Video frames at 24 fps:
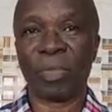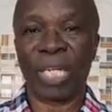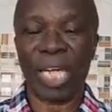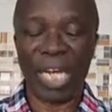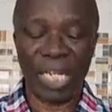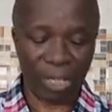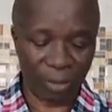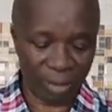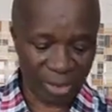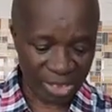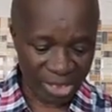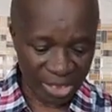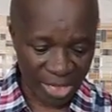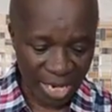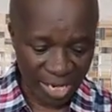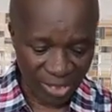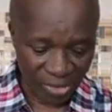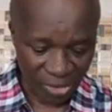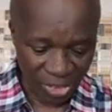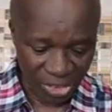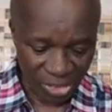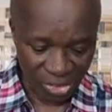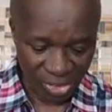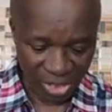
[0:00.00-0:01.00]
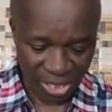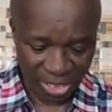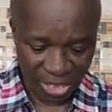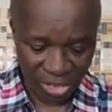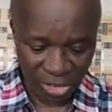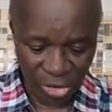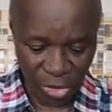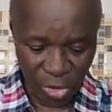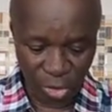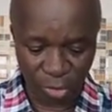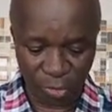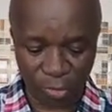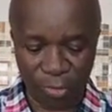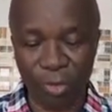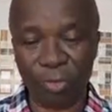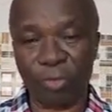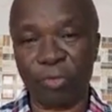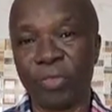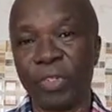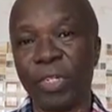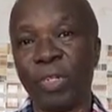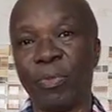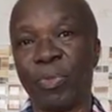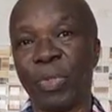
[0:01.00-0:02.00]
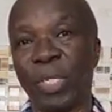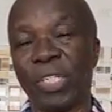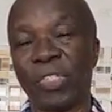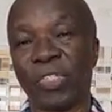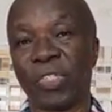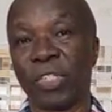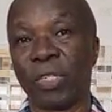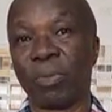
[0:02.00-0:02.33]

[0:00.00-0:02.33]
And our text is taken, you know, from Philippians